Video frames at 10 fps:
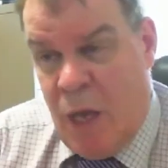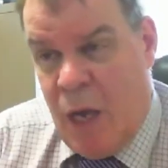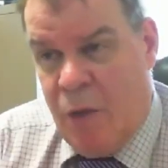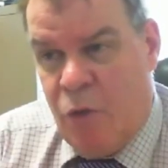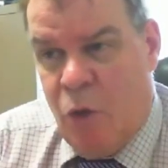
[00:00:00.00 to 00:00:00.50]
well,
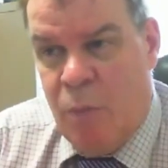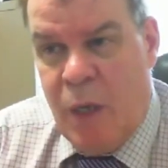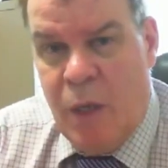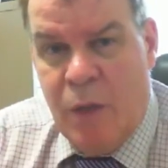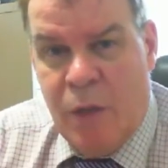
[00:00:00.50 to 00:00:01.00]
Carla told
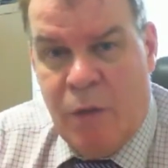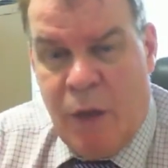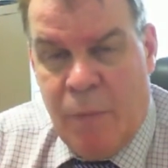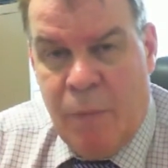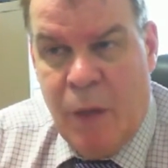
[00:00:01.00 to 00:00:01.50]
me
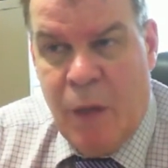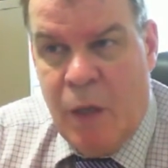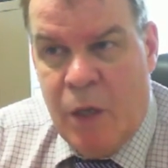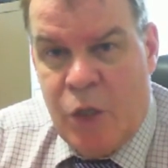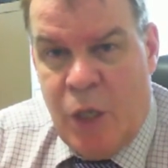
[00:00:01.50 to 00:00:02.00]
that um,
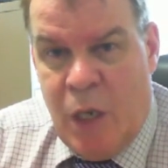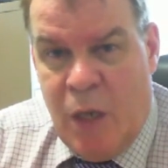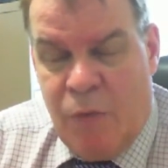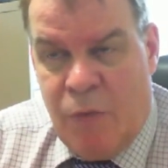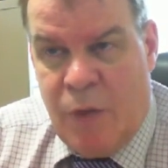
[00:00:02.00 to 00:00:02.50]
she
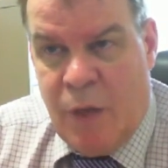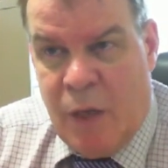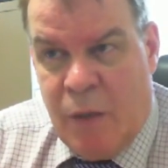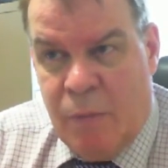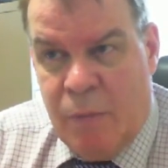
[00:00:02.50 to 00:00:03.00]
left
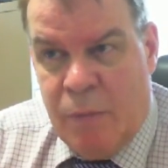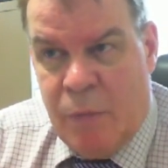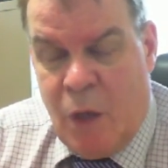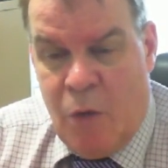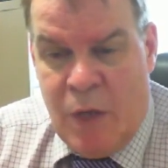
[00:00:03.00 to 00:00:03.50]

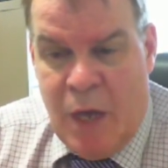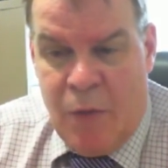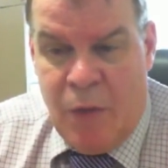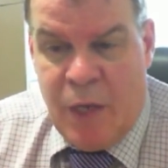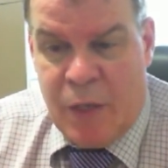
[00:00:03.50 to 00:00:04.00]
um, Koh
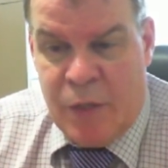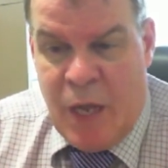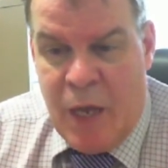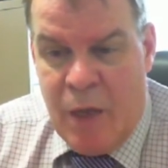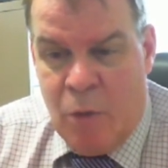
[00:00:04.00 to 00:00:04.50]
Tao the next
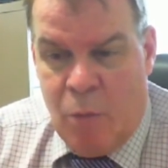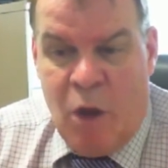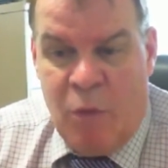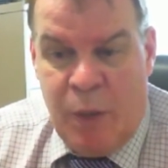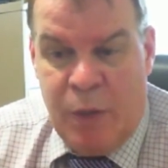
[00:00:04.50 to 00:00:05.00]
day, or it
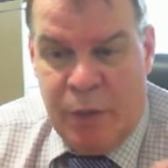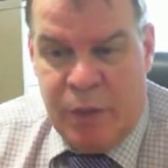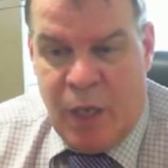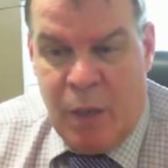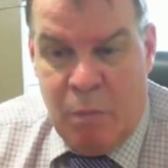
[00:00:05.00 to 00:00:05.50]
might have been the
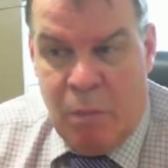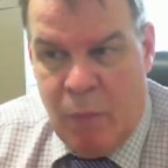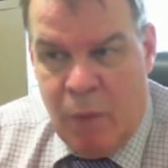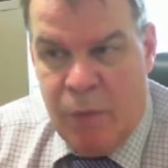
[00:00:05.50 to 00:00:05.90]
same.